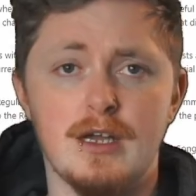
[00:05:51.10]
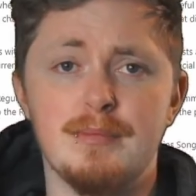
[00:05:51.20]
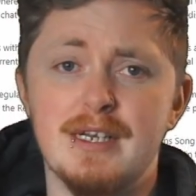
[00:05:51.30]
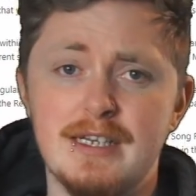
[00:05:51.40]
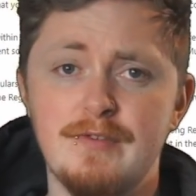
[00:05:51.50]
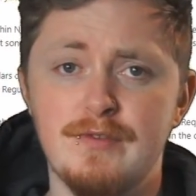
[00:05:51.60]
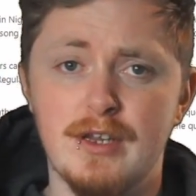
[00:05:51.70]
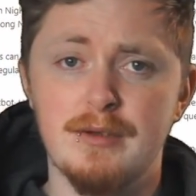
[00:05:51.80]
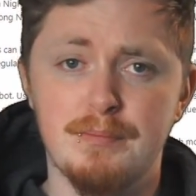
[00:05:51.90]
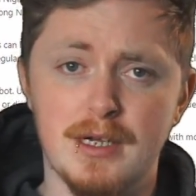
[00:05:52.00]
believe
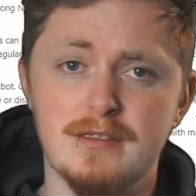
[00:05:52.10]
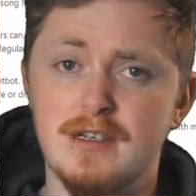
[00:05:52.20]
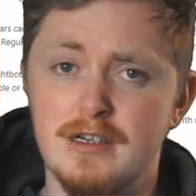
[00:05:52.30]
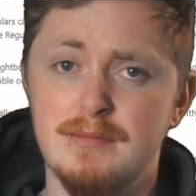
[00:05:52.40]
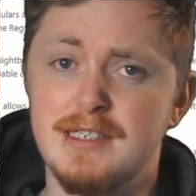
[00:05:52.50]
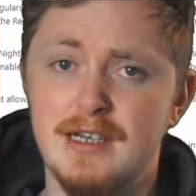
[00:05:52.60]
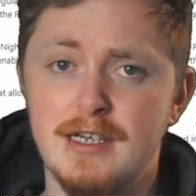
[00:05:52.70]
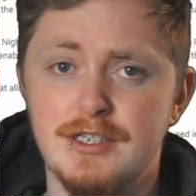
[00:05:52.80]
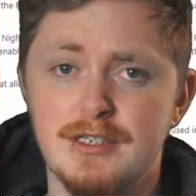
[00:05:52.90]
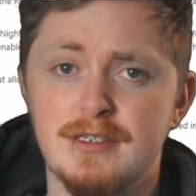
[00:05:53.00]
Nightbot's
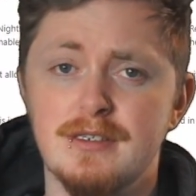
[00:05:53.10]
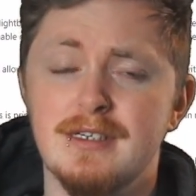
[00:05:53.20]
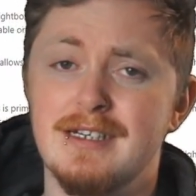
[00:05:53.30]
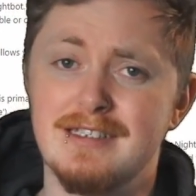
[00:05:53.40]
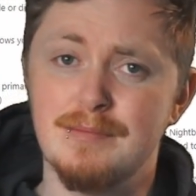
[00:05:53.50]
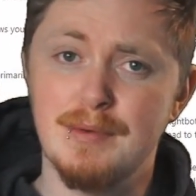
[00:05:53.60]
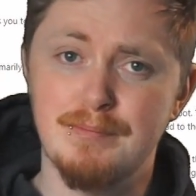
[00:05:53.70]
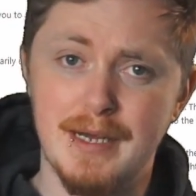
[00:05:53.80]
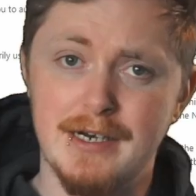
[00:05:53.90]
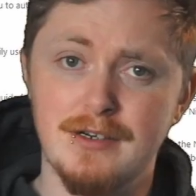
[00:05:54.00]
documentation is a
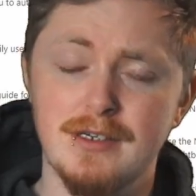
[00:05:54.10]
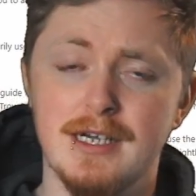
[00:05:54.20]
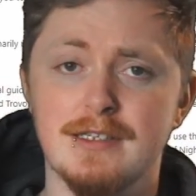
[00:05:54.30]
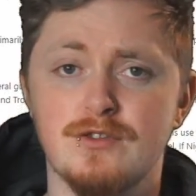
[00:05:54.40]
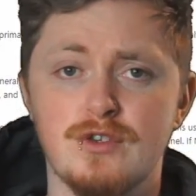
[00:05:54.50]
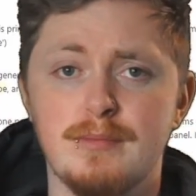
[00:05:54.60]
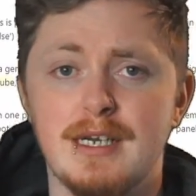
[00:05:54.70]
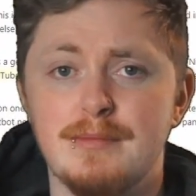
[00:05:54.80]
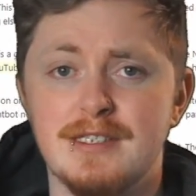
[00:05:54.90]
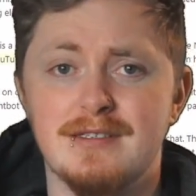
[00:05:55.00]
bit better, and Stream
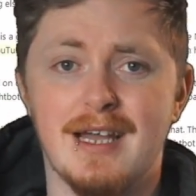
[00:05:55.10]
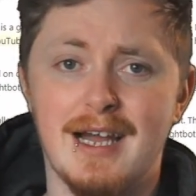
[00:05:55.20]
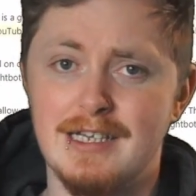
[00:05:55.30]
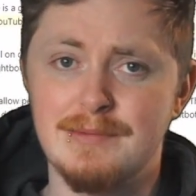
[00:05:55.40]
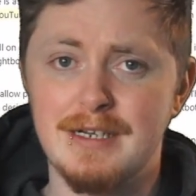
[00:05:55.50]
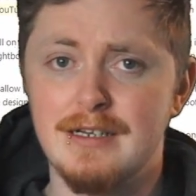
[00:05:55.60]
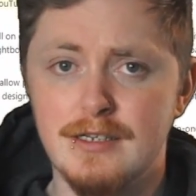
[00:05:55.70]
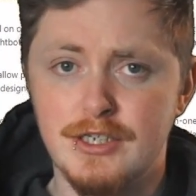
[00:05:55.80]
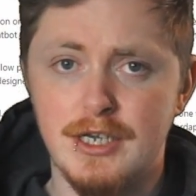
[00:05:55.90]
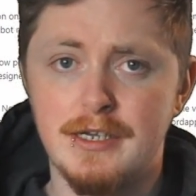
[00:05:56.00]
Elements has been a little
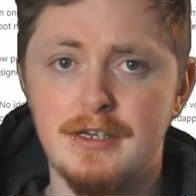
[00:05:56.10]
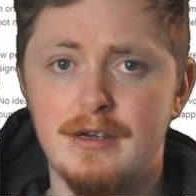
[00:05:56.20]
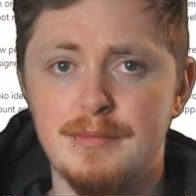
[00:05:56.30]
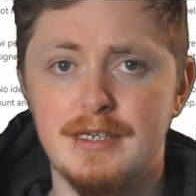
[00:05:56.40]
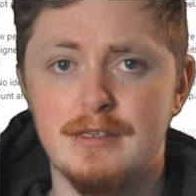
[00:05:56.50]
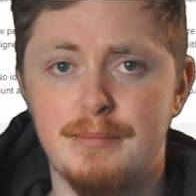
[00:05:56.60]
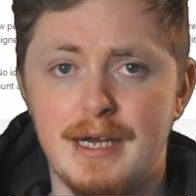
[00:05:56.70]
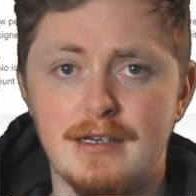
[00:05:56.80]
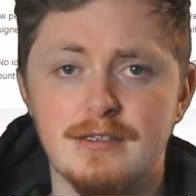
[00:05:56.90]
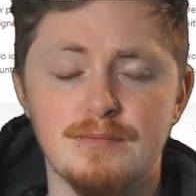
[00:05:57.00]
shaky on me in the
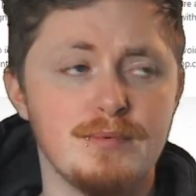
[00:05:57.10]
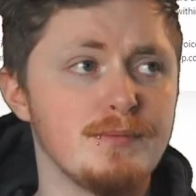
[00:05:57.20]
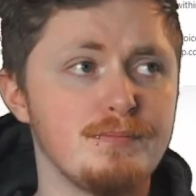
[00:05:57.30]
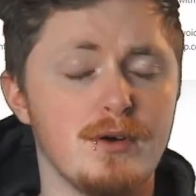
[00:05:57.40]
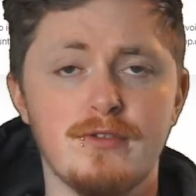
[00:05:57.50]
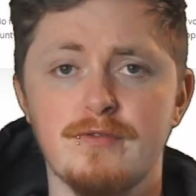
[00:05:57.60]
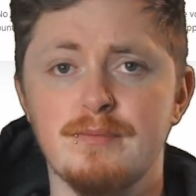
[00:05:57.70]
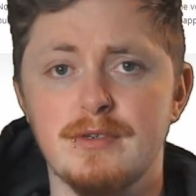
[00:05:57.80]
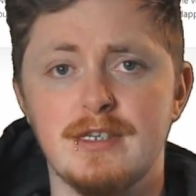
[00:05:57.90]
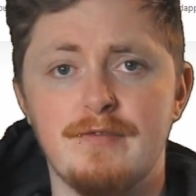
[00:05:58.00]
past, but both of
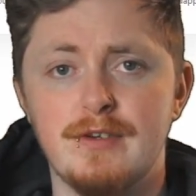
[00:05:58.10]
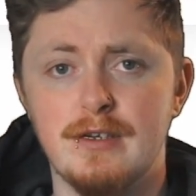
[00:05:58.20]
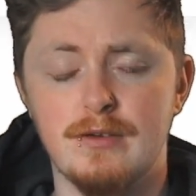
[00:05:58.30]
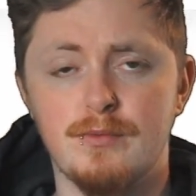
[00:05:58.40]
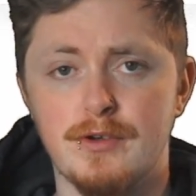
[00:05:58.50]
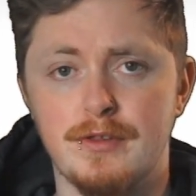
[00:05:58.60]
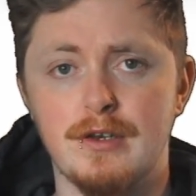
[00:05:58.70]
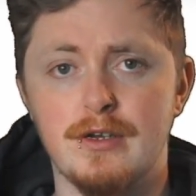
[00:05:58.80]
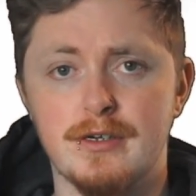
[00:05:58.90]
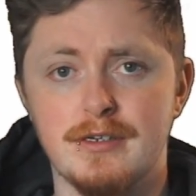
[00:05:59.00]
them are definitely worth a
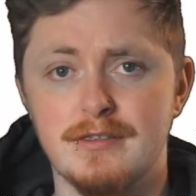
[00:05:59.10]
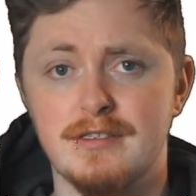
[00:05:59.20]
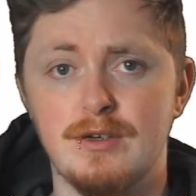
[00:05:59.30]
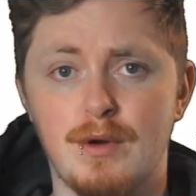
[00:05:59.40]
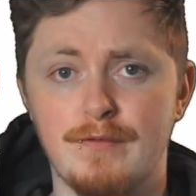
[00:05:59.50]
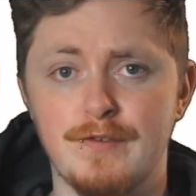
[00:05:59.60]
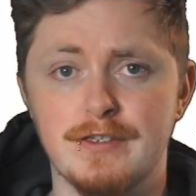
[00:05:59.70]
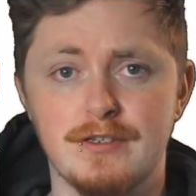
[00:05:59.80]
look and to see what fits your